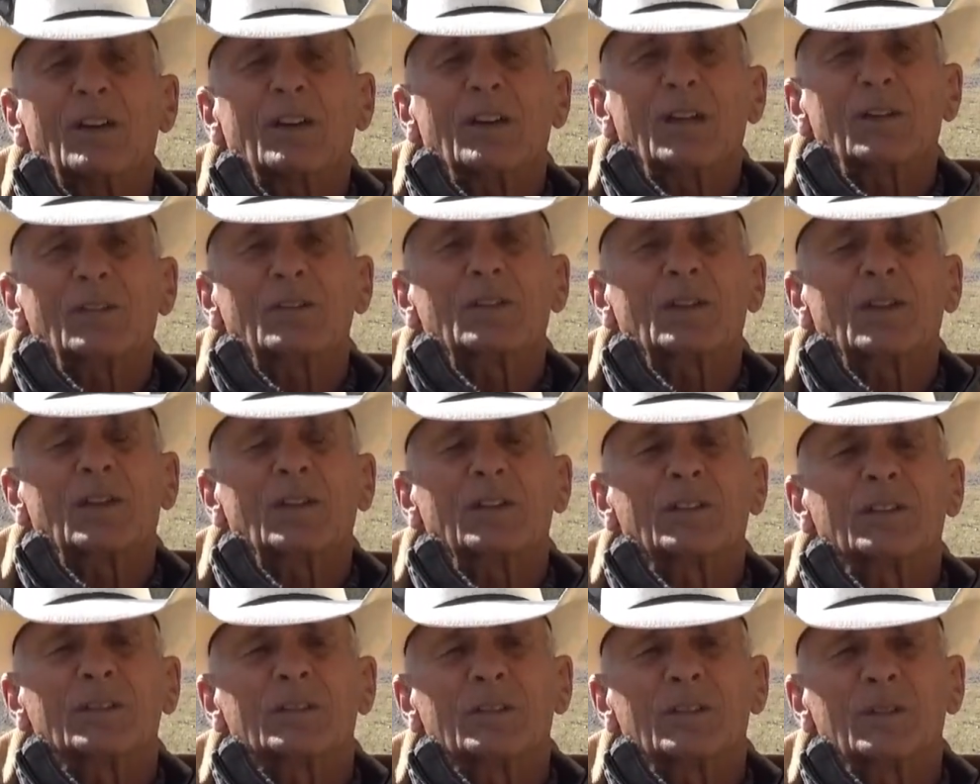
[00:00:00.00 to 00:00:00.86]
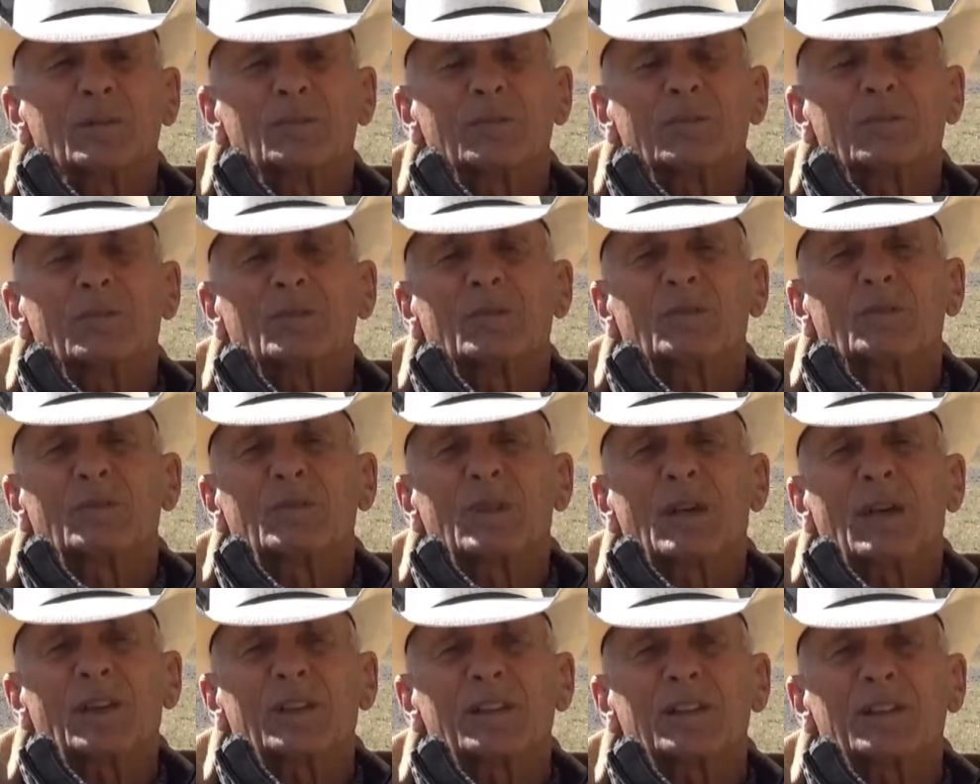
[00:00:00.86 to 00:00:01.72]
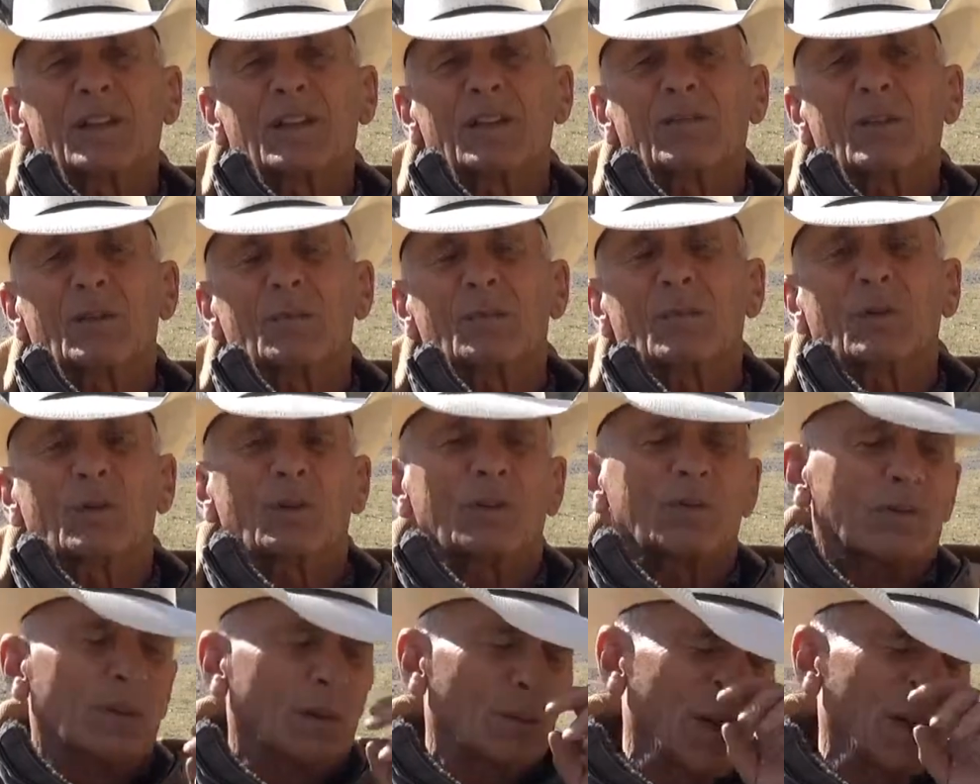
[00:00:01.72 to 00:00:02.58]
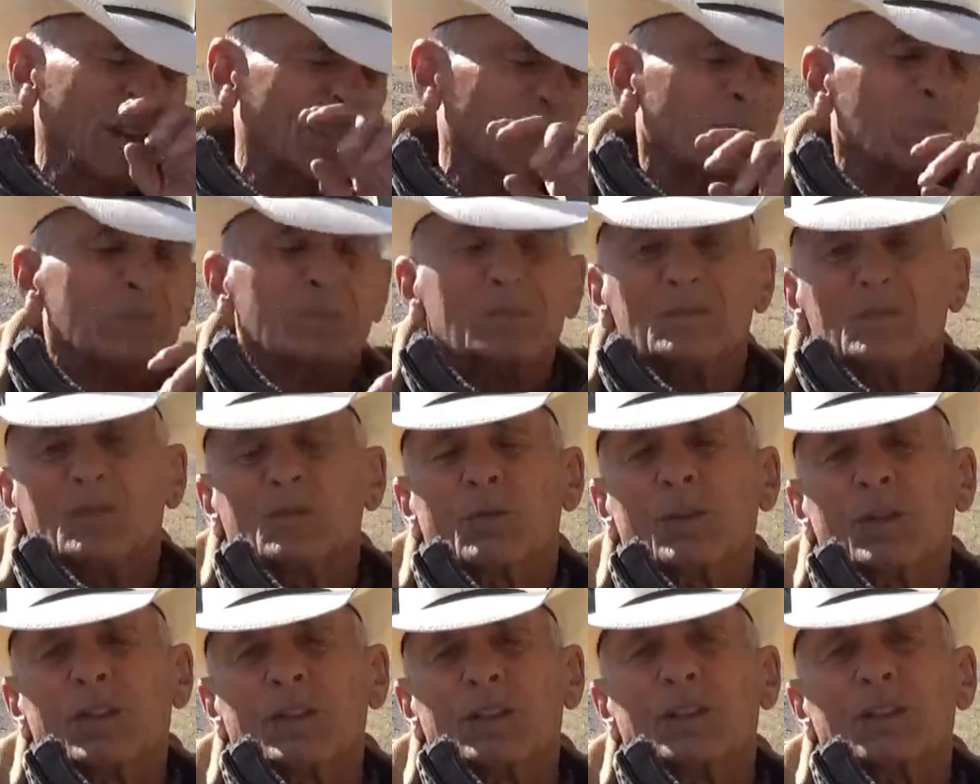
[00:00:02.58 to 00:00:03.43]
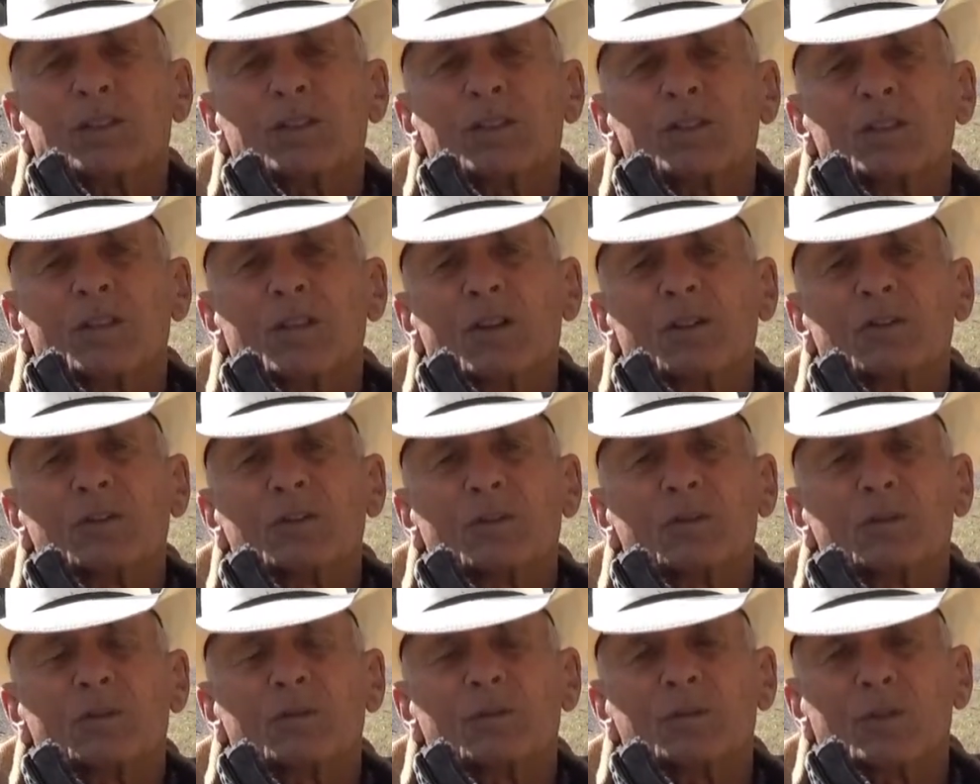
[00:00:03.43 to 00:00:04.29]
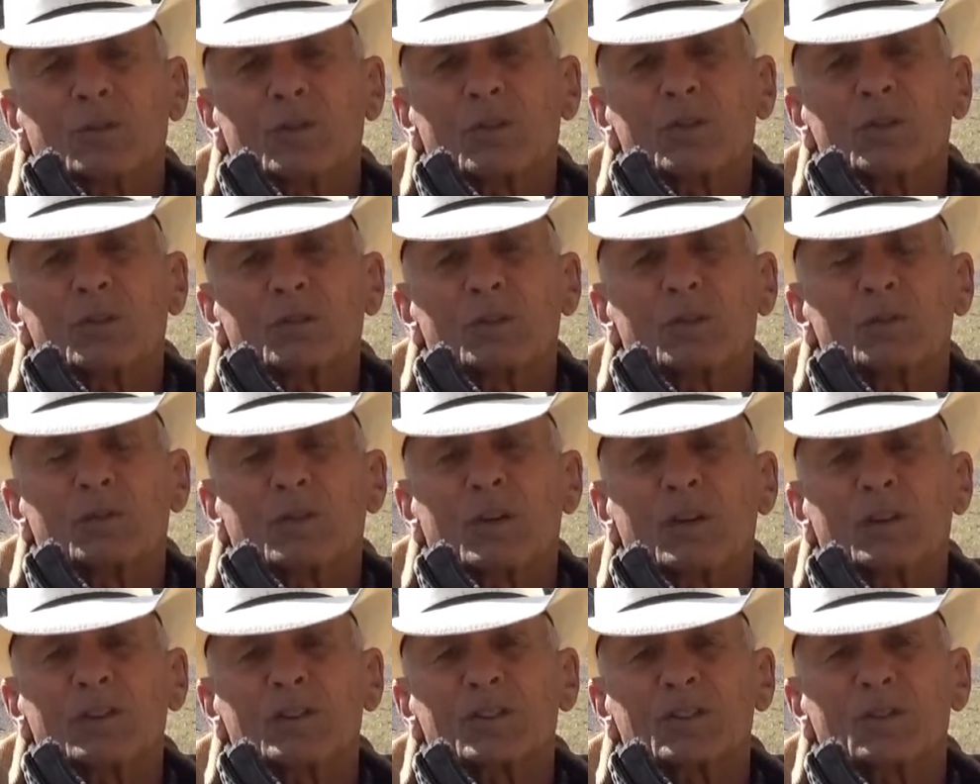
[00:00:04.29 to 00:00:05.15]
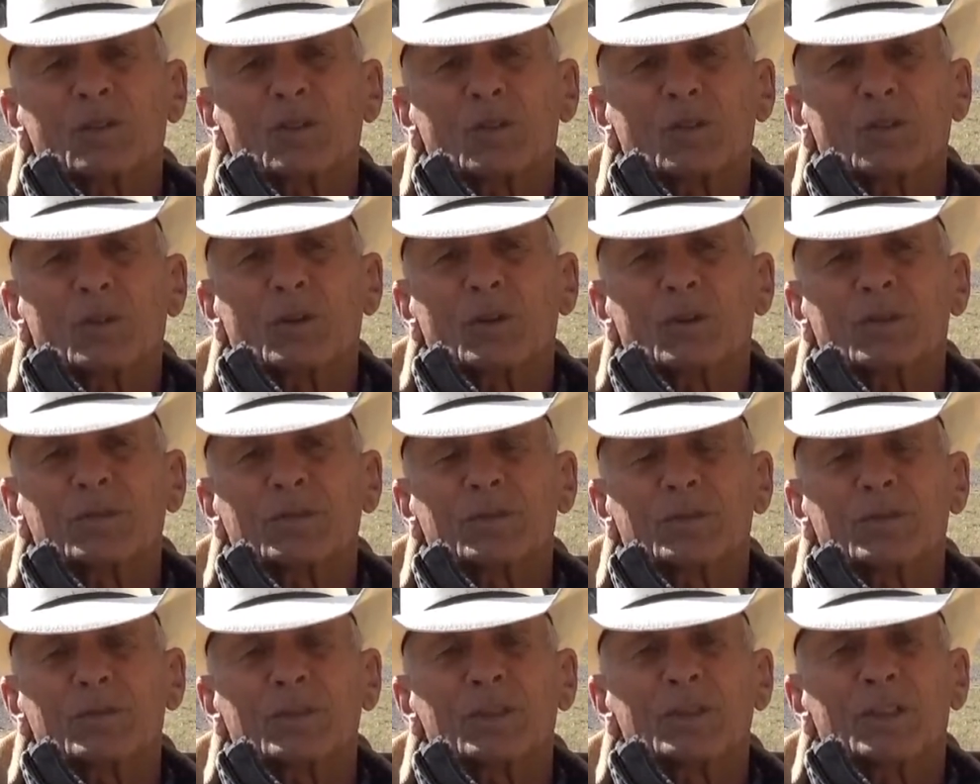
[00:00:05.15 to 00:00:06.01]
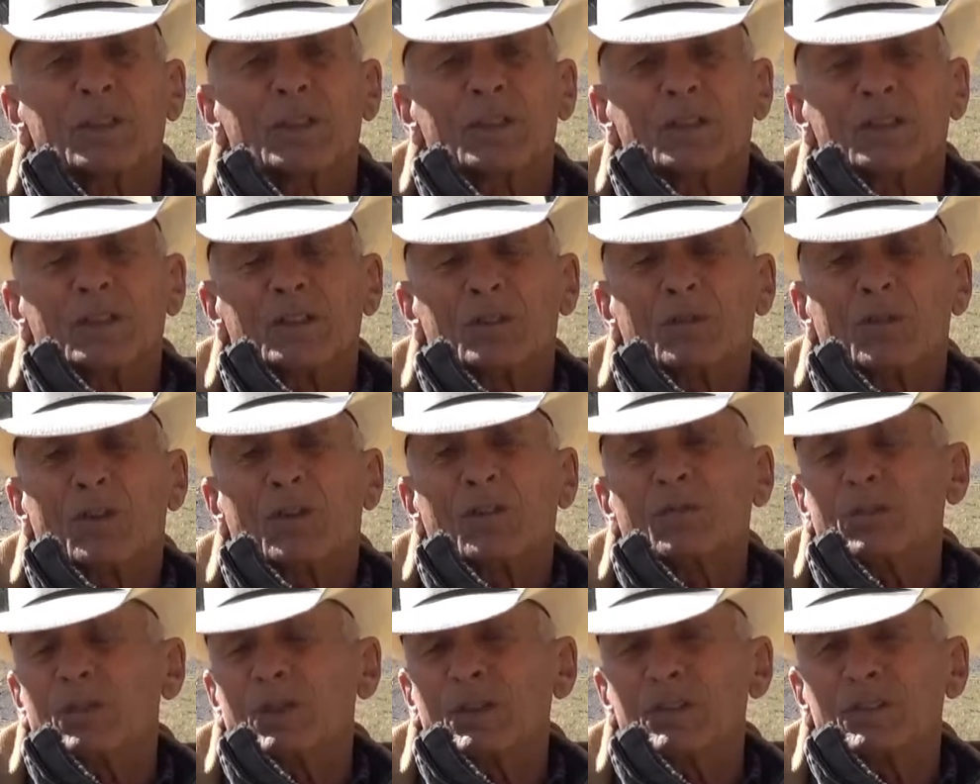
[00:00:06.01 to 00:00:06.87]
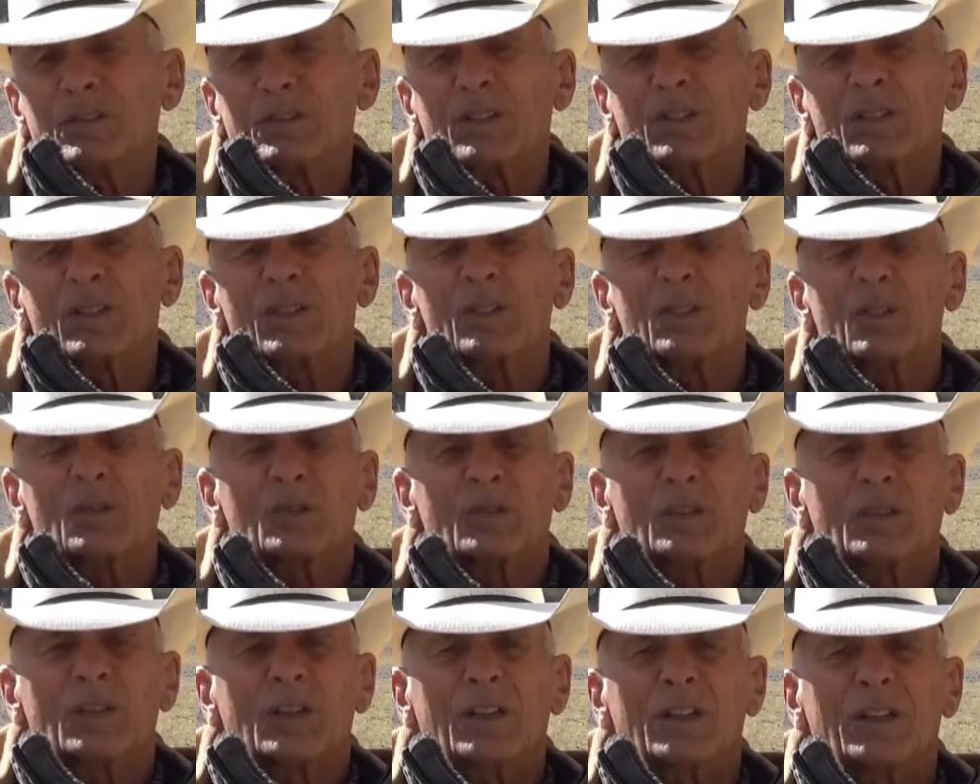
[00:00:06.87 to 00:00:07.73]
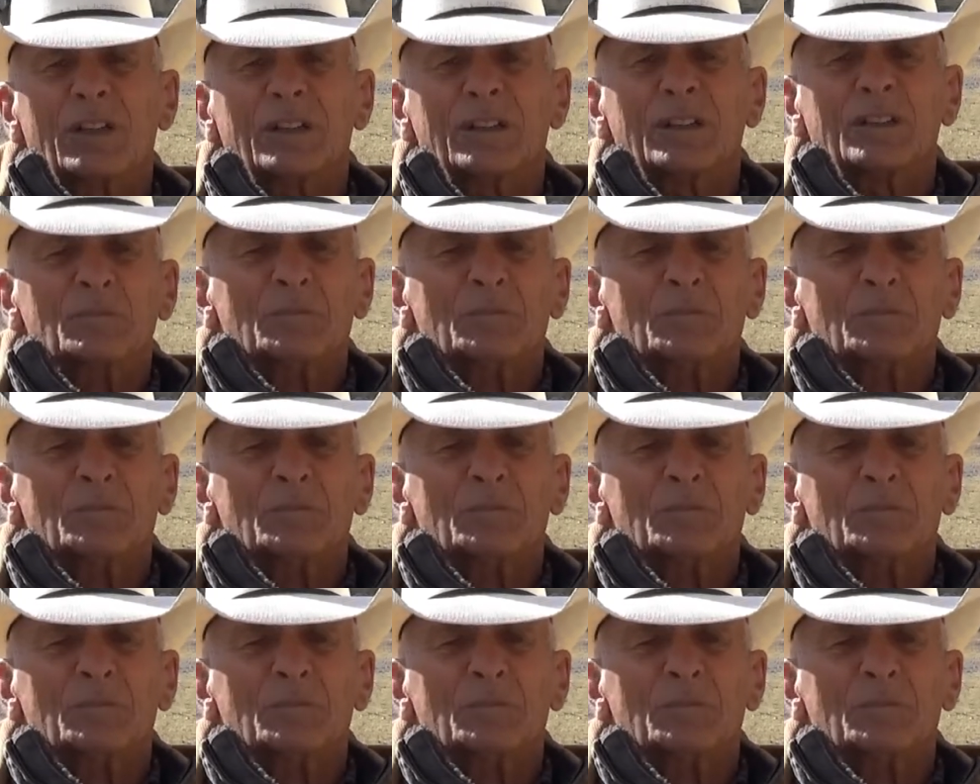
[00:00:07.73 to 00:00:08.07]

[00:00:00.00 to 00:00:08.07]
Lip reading: and I was on the Valley Telephone Board for about 20 years, and also, of course, we were on the school board for 12 plus years, and we were on the